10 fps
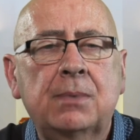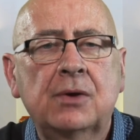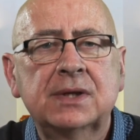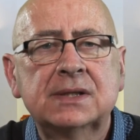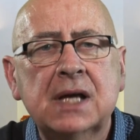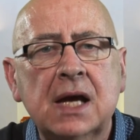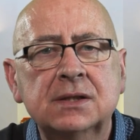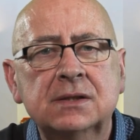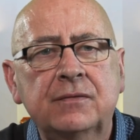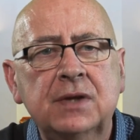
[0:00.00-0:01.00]
about the
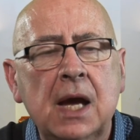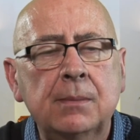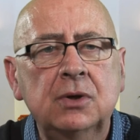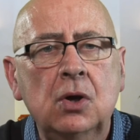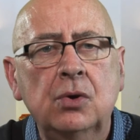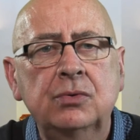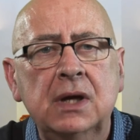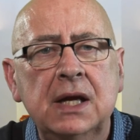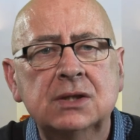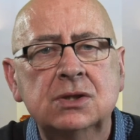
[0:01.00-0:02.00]
status of the embryo in
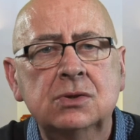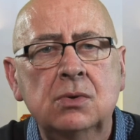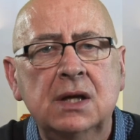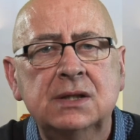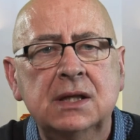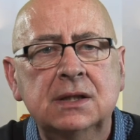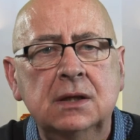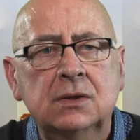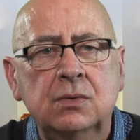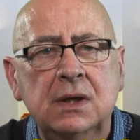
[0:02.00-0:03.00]
relation to
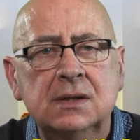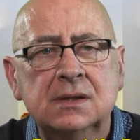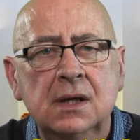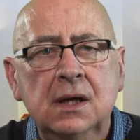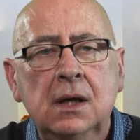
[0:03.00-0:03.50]
identical twins.